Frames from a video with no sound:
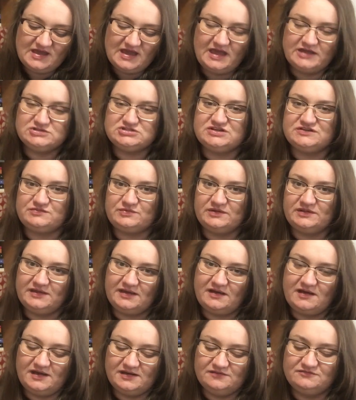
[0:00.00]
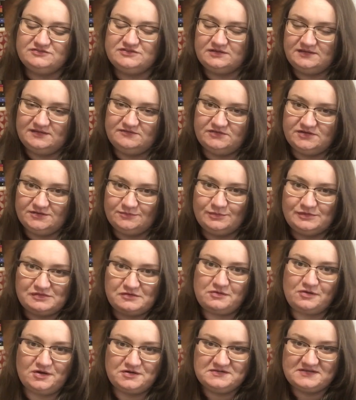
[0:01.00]
and she's really kind of delivered with
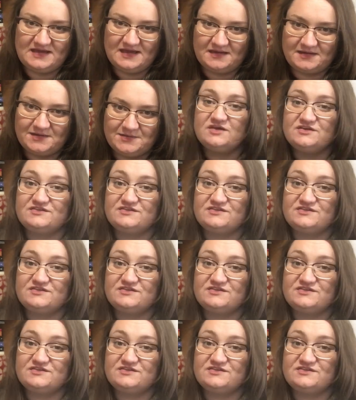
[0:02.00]
her own deck.